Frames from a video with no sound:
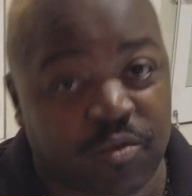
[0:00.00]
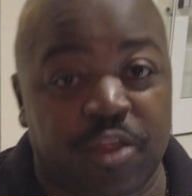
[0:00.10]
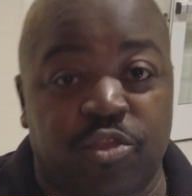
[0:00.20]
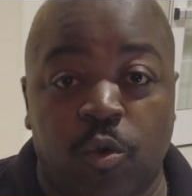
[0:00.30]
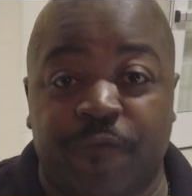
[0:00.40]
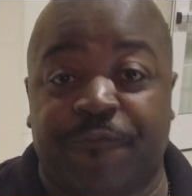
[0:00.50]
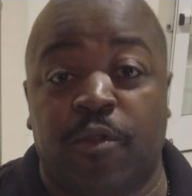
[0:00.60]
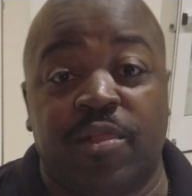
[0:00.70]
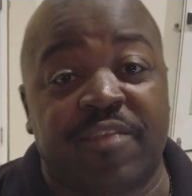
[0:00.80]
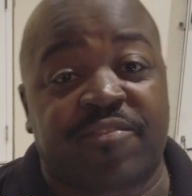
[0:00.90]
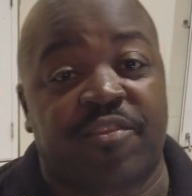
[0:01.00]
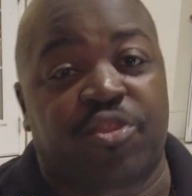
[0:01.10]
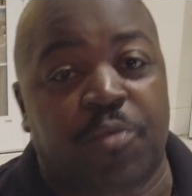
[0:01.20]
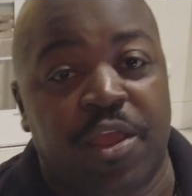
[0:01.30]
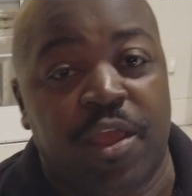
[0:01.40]
gonna do it for lesson
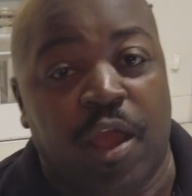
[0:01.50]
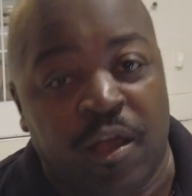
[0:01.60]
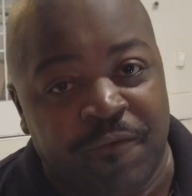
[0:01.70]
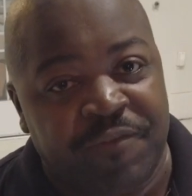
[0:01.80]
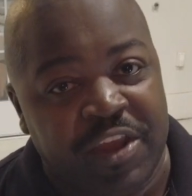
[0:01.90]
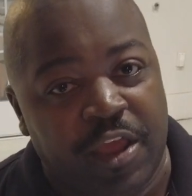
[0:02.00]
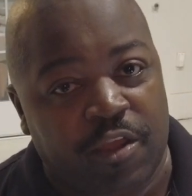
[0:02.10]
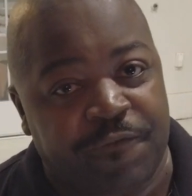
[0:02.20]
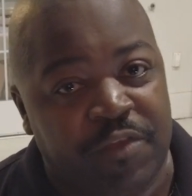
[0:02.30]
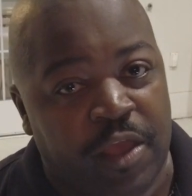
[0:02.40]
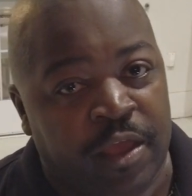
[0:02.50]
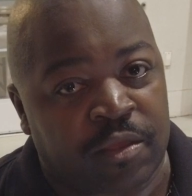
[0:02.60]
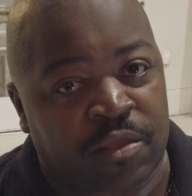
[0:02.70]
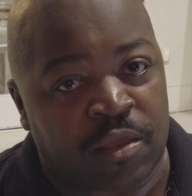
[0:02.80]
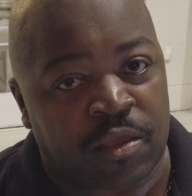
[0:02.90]
3 of Videography
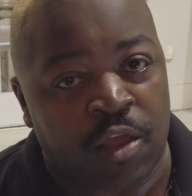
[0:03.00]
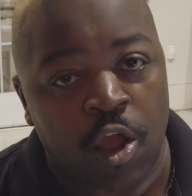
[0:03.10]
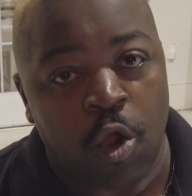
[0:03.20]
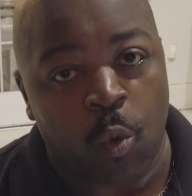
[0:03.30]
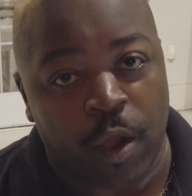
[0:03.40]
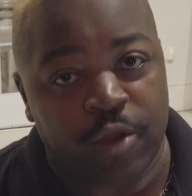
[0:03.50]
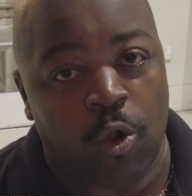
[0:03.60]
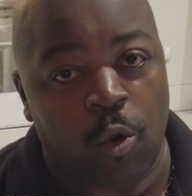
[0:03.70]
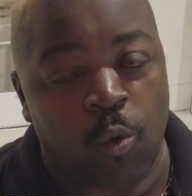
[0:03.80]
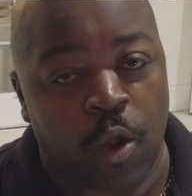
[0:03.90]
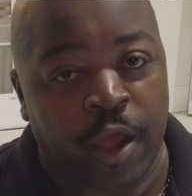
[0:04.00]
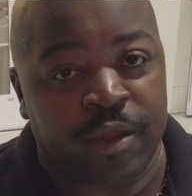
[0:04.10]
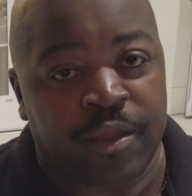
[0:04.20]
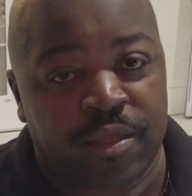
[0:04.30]
Etiquette 101.